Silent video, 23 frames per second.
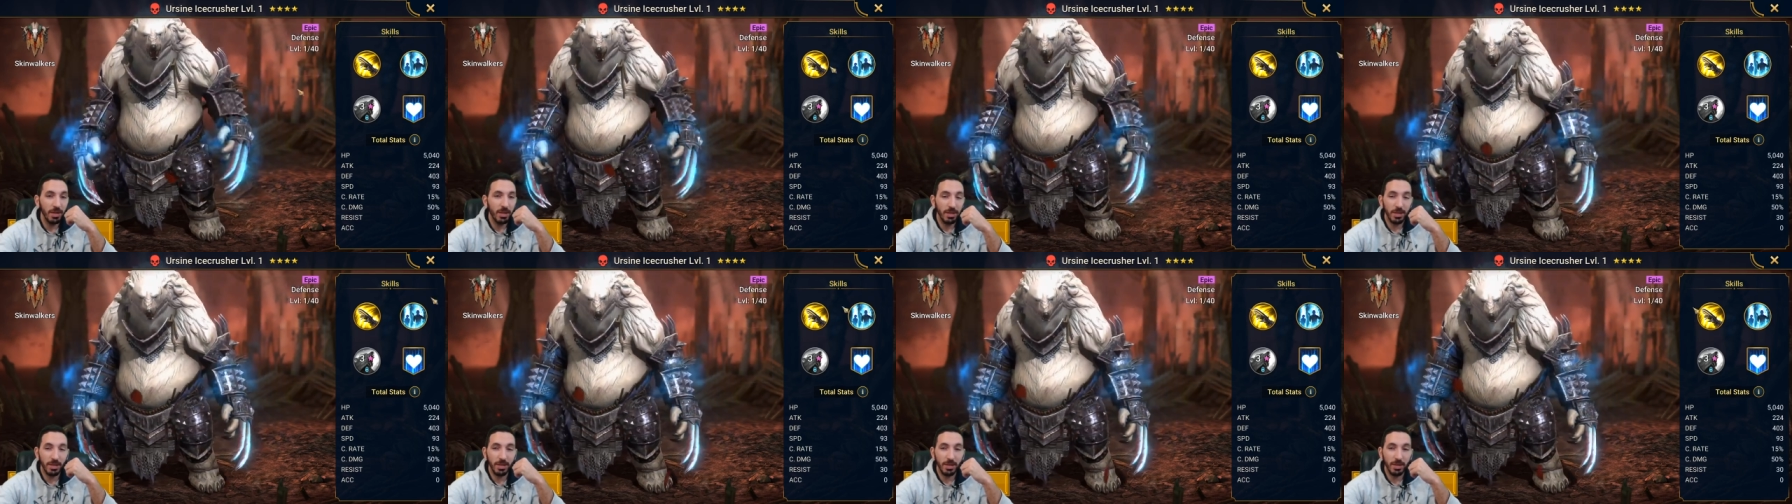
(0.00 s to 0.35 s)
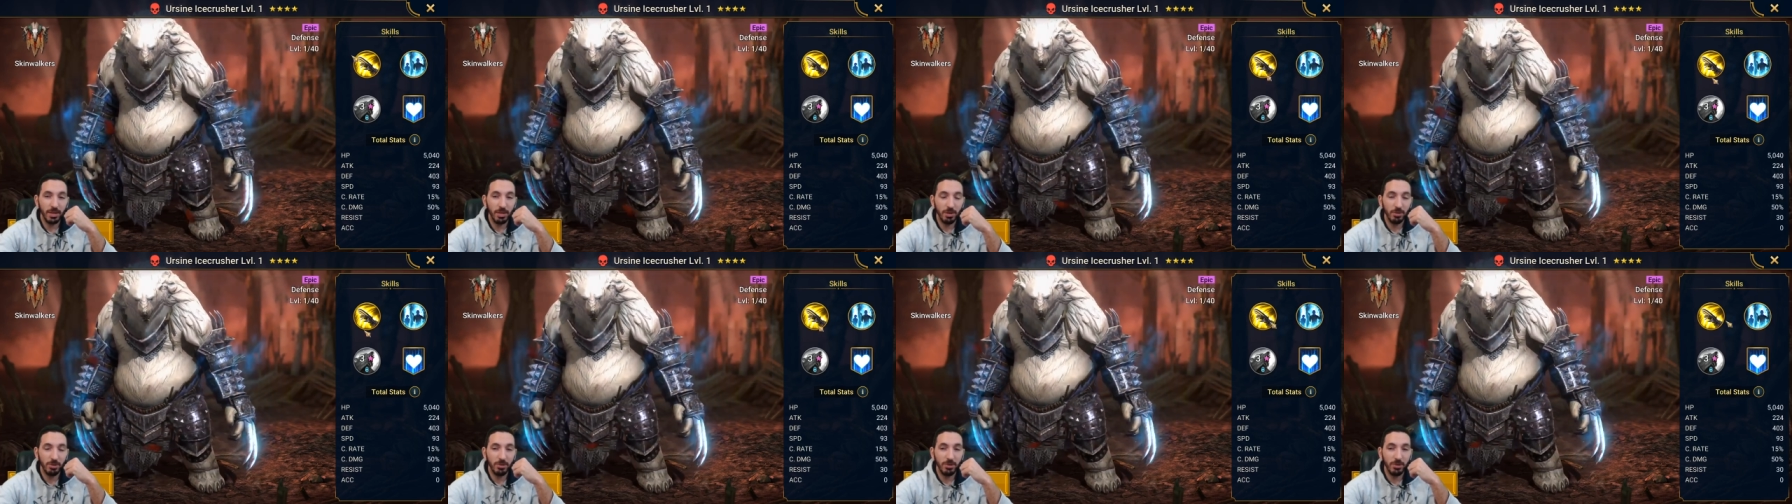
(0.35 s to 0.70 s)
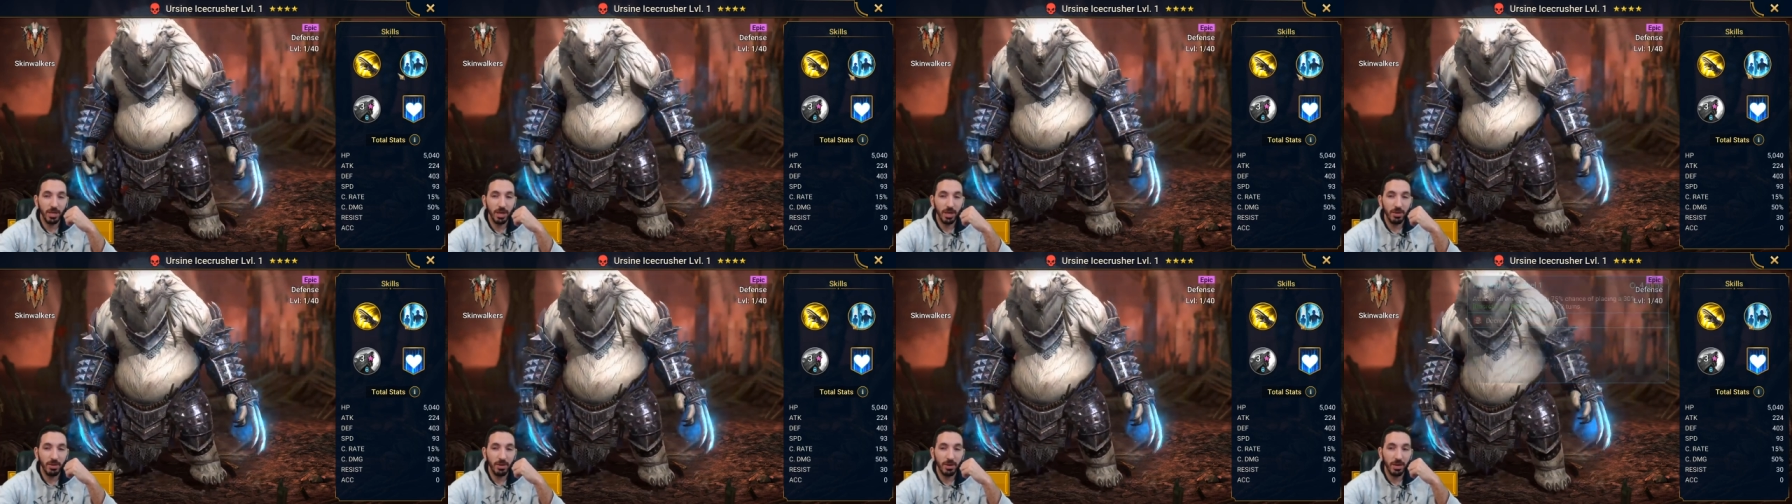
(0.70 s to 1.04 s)
They're gonna go
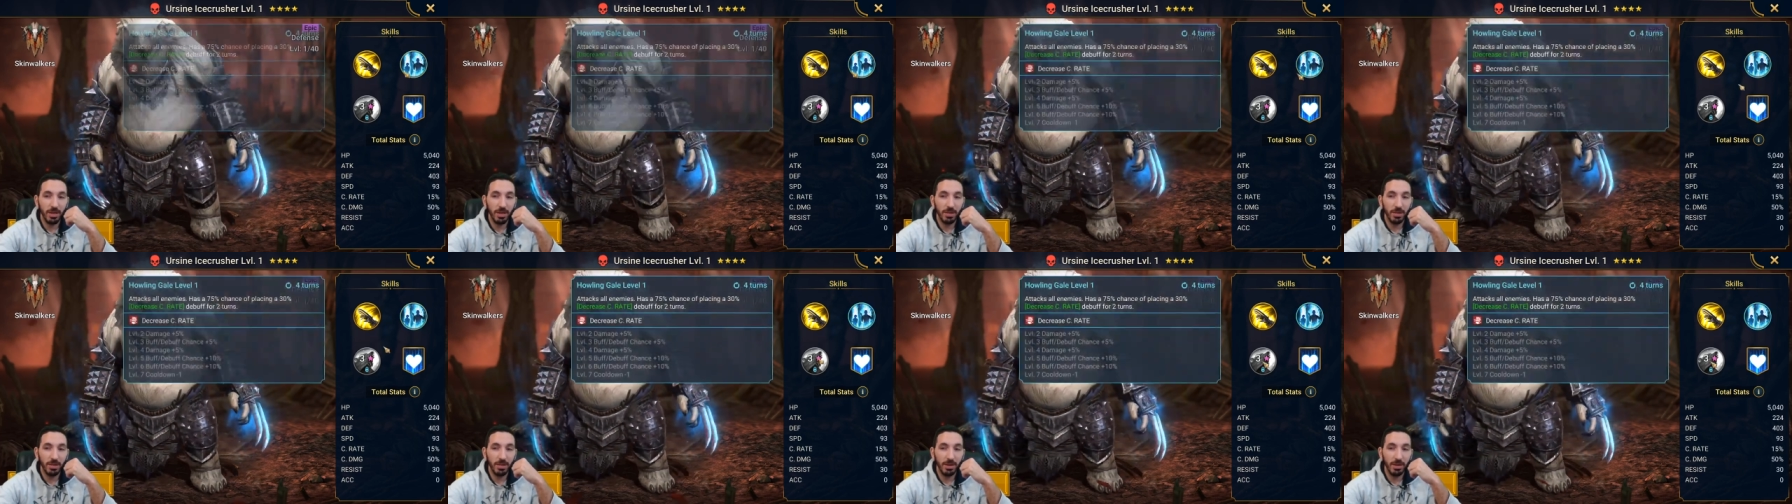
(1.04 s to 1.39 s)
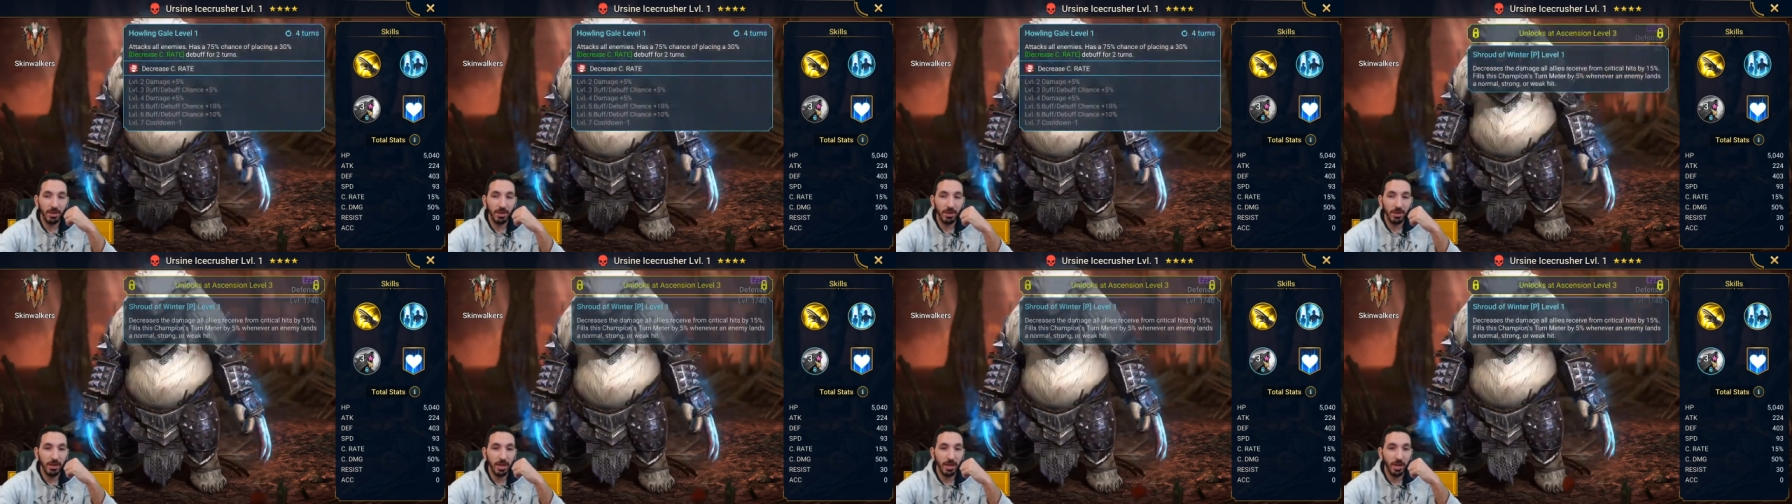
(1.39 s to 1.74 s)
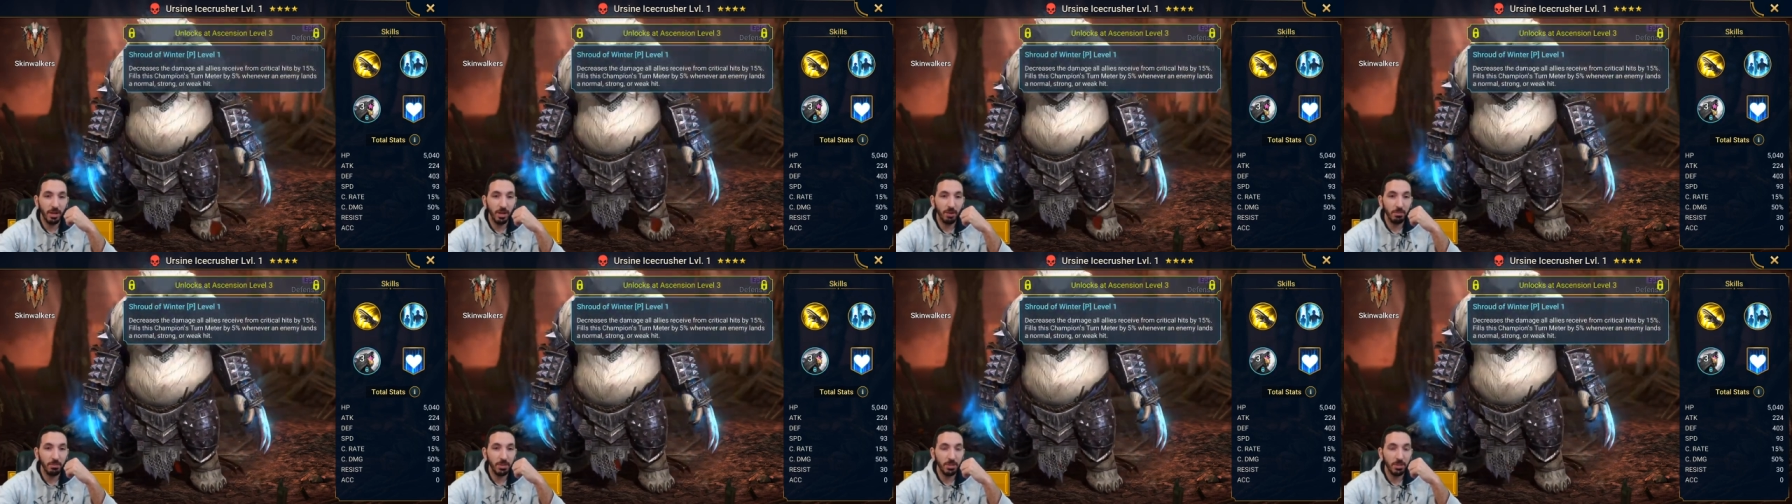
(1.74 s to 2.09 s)
together and they're gonna
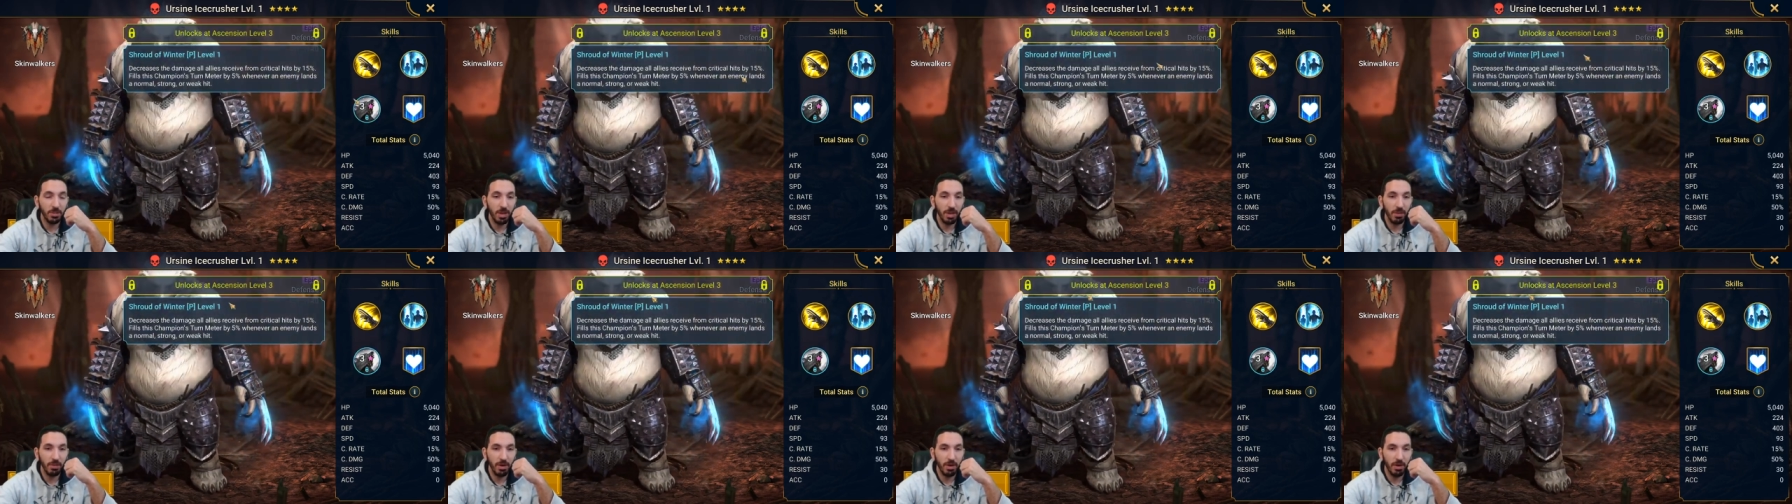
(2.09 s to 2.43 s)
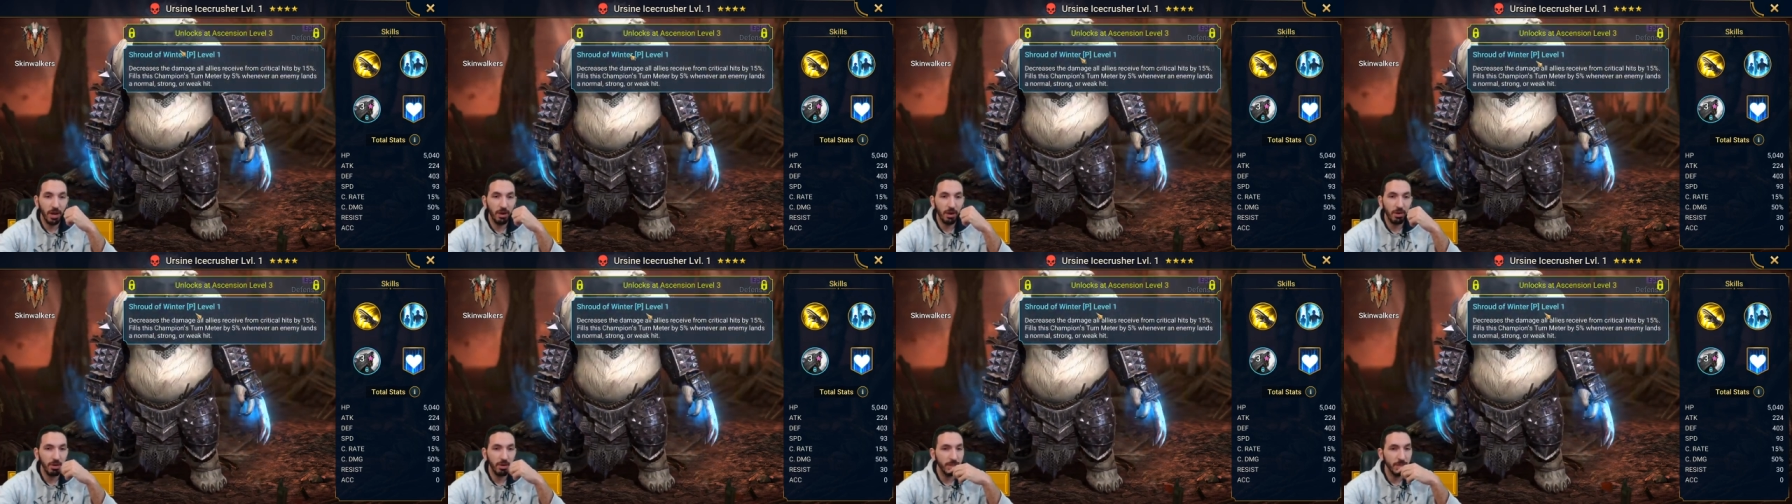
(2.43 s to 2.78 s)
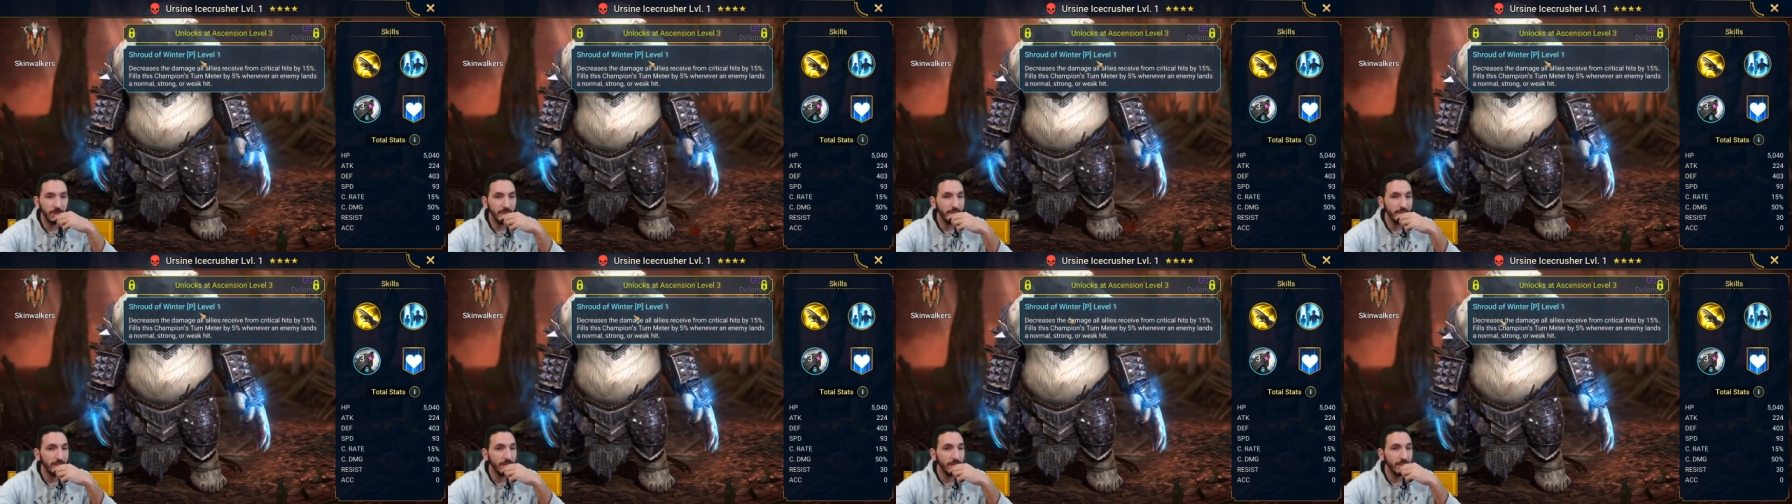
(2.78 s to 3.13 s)
help each other out, I'm
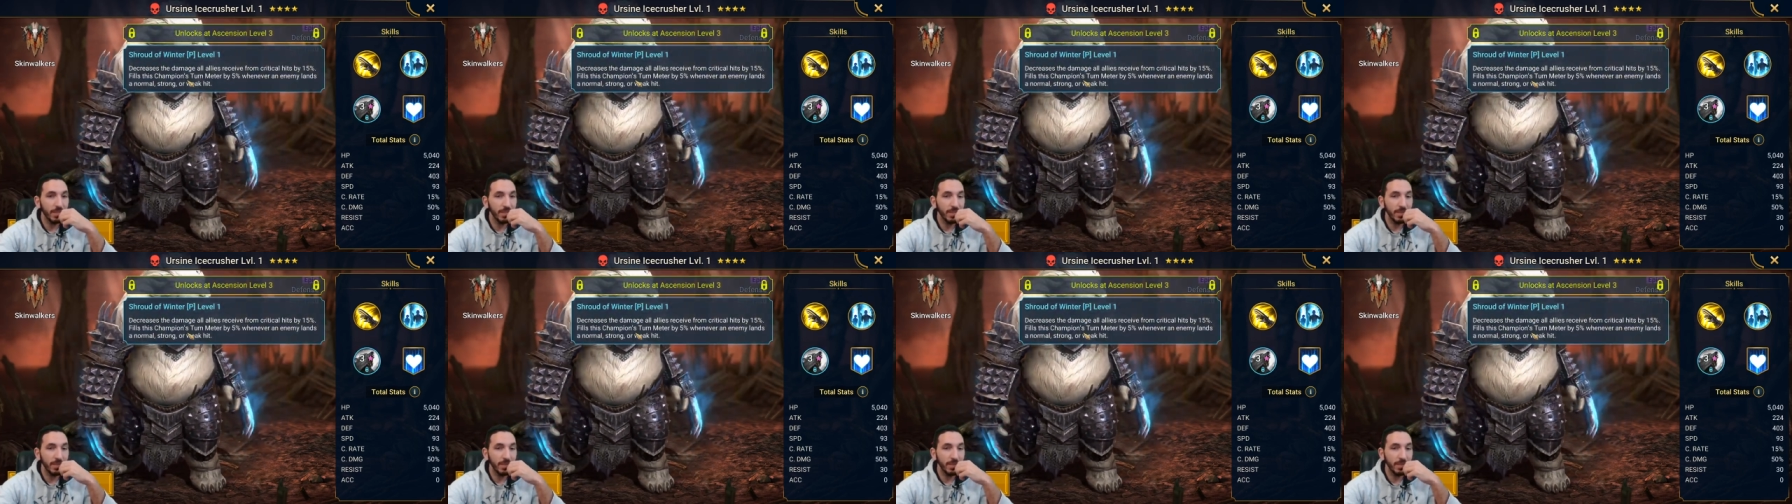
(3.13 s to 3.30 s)
guessing.